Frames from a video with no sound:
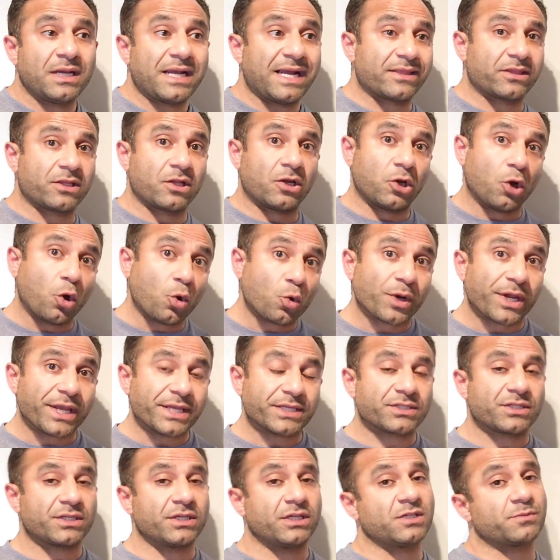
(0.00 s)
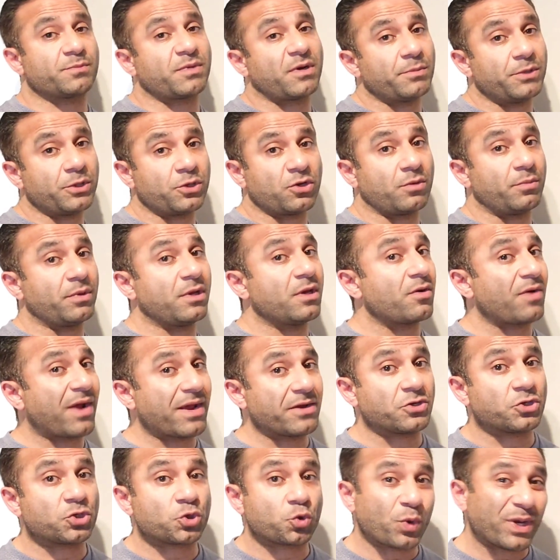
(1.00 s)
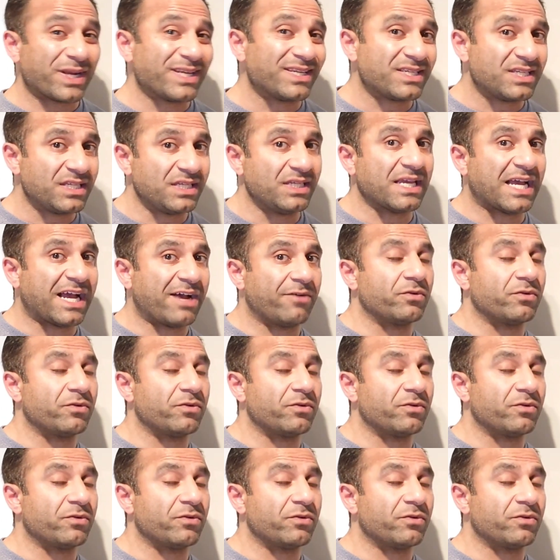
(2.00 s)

at the longest, it's probably going to be around 20